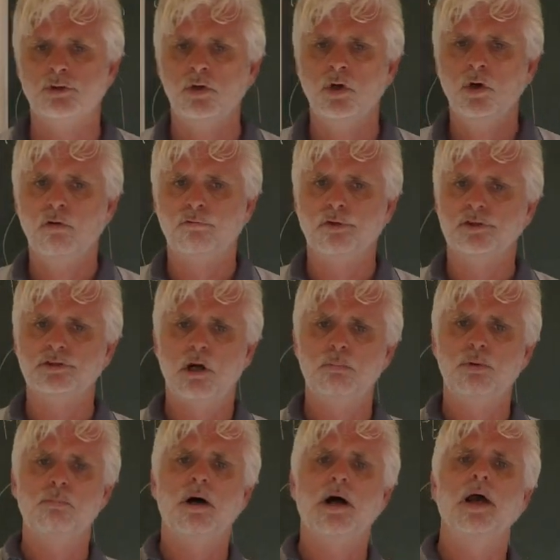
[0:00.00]
for
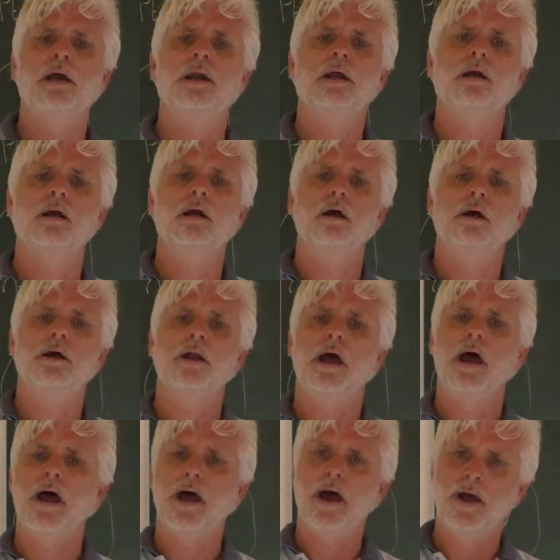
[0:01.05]
example by adding
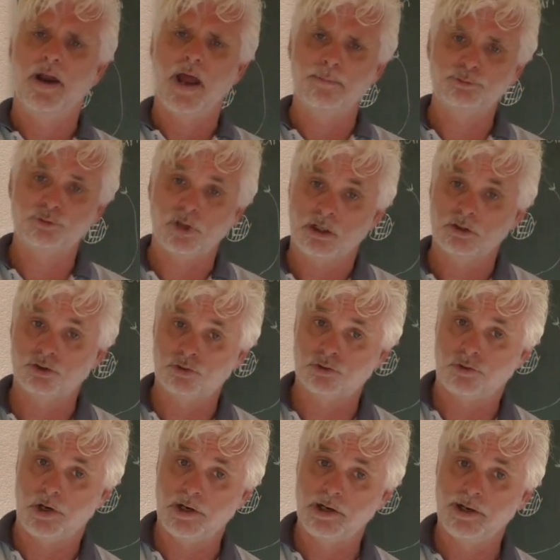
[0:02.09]
an abstract
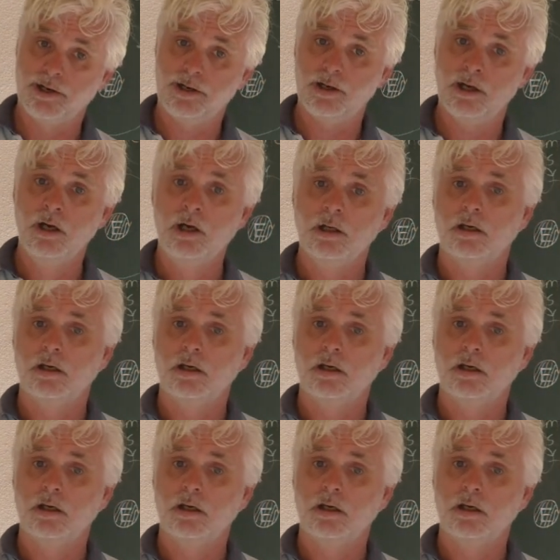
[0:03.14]
string layer